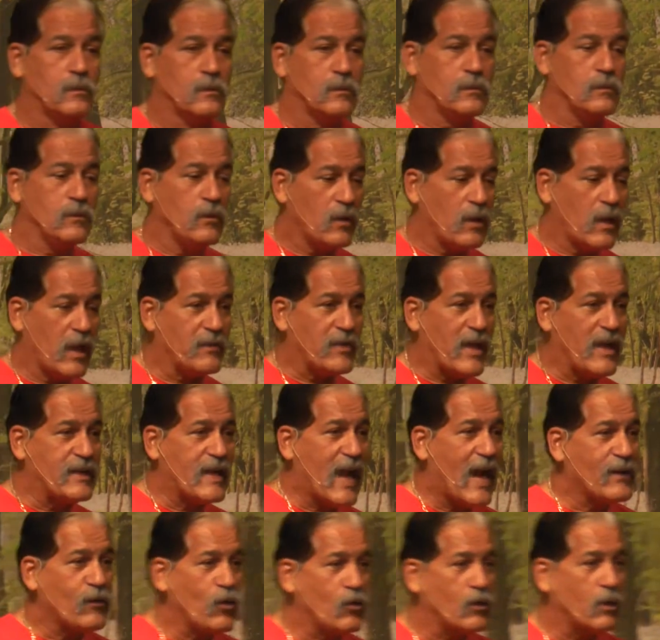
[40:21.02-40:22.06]
You know, like that
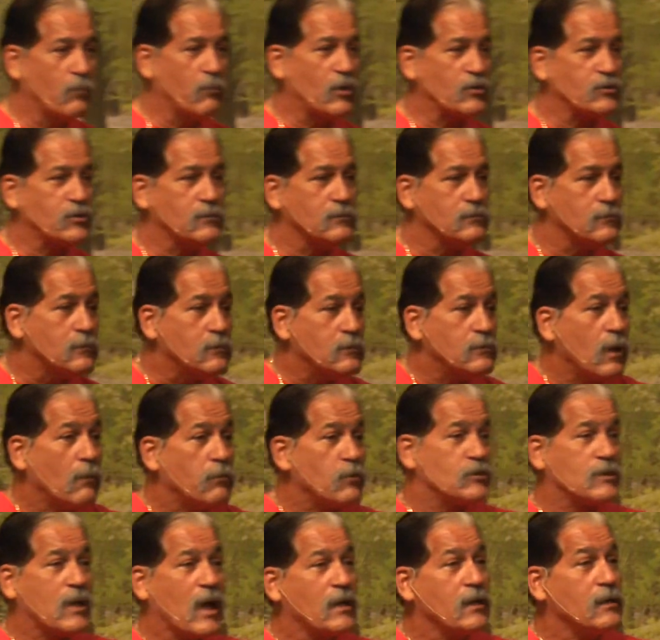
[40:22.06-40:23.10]
Geico commercial. Ooh, you
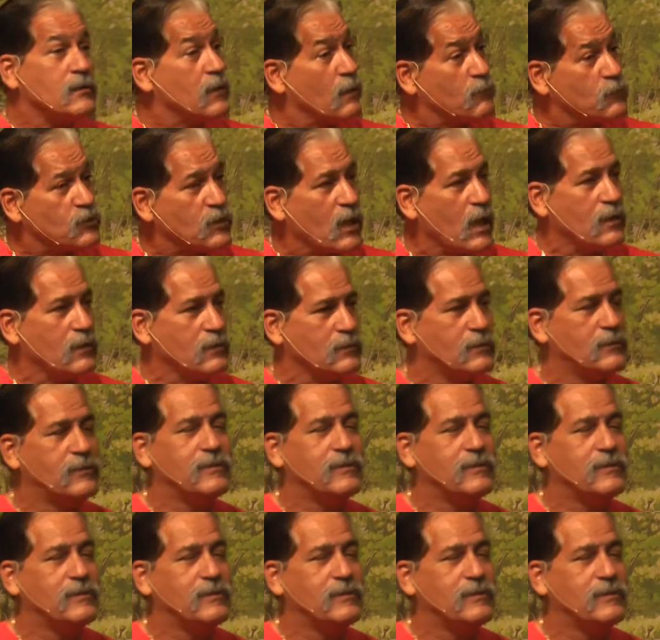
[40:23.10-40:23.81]
almost got it. You almost got it.